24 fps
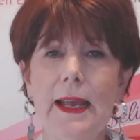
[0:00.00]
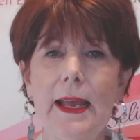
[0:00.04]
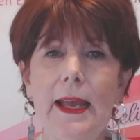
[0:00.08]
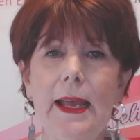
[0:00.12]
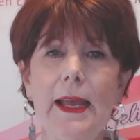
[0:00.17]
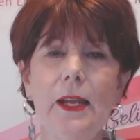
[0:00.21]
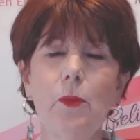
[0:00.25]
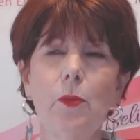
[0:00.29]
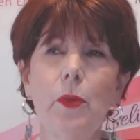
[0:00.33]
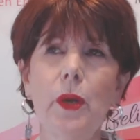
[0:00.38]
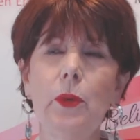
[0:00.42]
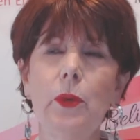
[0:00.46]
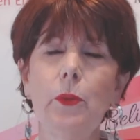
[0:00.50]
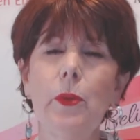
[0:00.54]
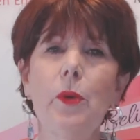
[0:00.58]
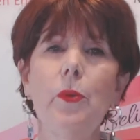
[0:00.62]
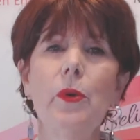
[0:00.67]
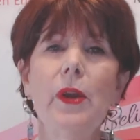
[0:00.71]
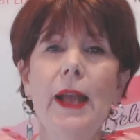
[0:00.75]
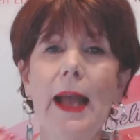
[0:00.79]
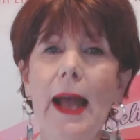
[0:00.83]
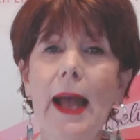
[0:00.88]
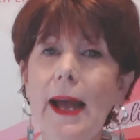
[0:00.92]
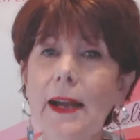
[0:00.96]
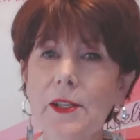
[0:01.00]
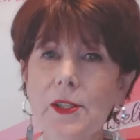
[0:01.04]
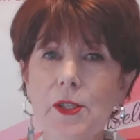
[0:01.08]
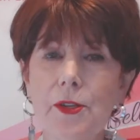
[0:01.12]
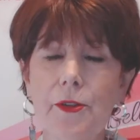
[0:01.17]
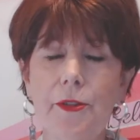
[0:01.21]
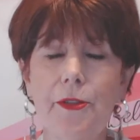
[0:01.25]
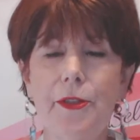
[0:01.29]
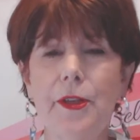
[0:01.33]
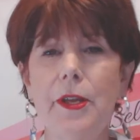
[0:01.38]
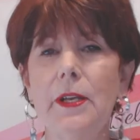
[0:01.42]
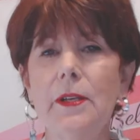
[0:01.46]
And when we react
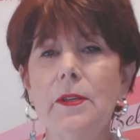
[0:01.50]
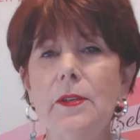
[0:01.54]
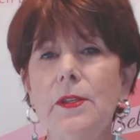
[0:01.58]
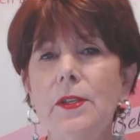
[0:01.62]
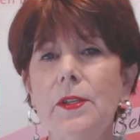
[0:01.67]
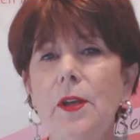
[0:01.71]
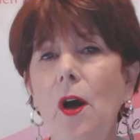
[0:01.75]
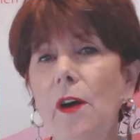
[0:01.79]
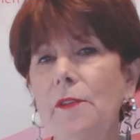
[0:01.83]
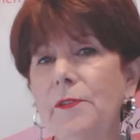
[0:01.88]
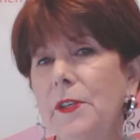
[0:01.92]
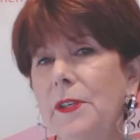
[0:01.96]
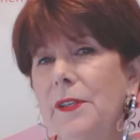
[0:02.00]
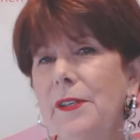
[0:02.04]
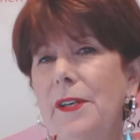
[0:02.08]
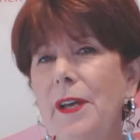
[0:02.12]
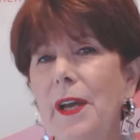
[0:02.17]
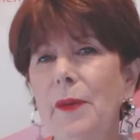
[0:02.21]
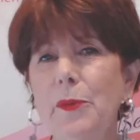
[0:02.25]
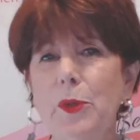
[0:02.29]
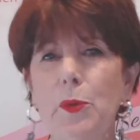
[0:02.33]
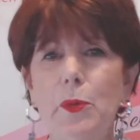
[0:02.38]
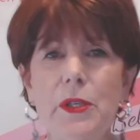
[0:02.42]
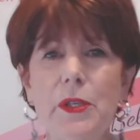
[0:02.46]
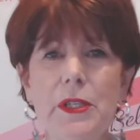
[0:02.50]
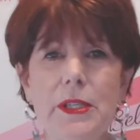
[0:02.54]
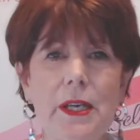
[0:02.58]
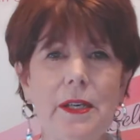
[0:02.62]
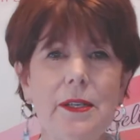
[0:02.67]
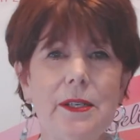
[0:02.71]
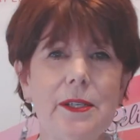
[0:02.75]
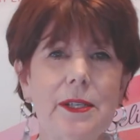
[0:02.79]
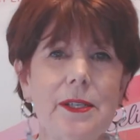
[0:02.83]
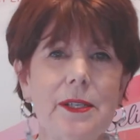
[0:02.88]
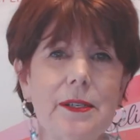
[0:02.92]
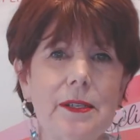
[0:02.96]
to things, oftentimes we
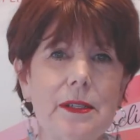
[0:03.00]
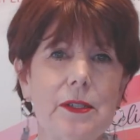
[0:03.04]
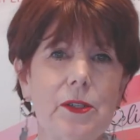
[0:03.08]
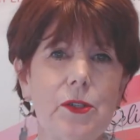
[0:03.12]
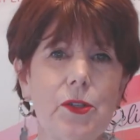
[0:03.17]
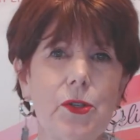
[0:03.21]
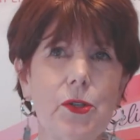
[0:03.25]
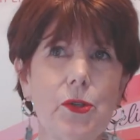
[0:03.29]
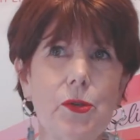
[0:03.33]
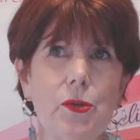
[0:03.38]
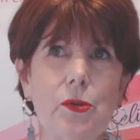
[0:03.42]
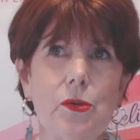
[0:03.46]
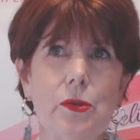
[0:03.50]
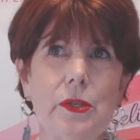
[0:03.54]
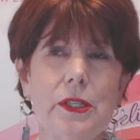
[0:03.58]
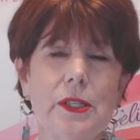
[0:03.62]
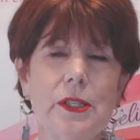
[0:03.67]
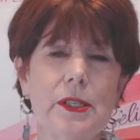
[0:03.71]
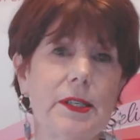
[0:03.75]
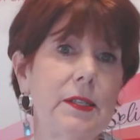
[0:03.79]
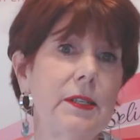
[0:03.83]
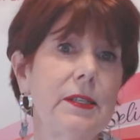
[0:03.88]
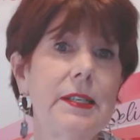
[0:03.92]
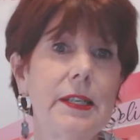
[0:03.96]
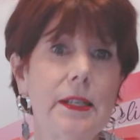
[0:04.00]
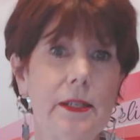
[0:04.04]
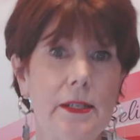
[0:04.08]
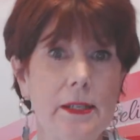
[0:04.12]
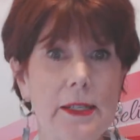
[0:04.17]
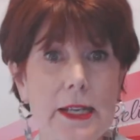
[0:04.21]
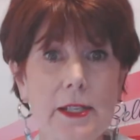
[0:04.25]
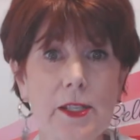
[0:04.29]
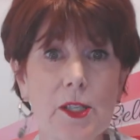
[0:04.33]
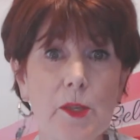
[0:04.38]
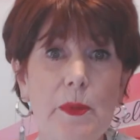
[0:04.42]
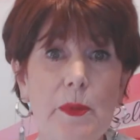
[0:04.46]
tend
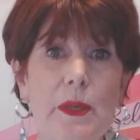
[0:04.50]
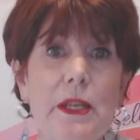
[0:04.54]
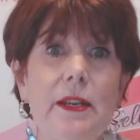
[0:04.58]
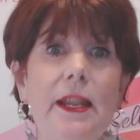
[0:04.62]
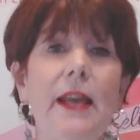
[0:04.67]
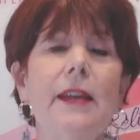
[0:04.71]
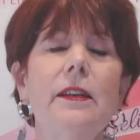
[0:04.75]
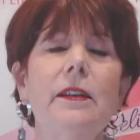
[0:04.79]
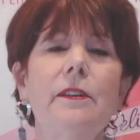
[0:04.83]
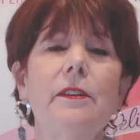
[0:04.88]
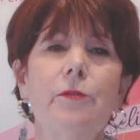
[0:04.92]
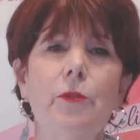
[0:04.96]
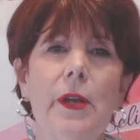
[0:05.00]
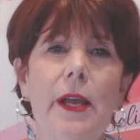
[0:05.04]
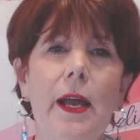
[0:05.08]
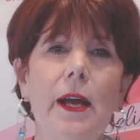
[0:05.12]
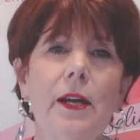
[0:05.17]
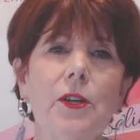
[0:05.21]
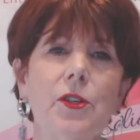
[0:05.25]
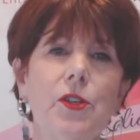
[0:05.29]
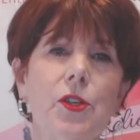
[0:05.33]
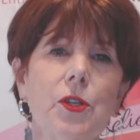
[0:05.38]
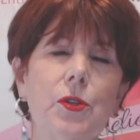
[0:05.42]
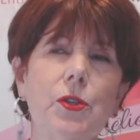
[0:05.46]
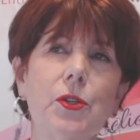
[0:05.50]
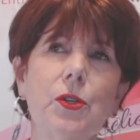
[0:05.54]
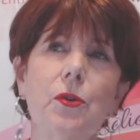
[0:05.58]
tends to be a negative reaction.